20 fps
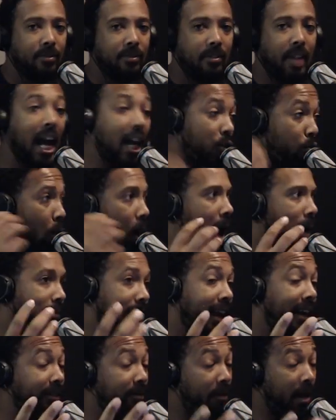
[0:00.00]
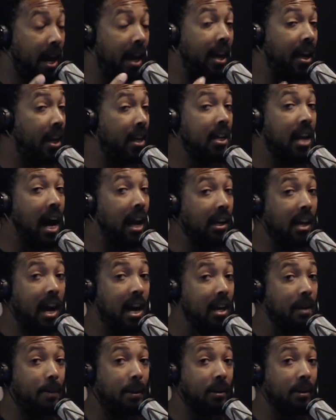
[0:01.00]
That's why I'm like, man, he not lying about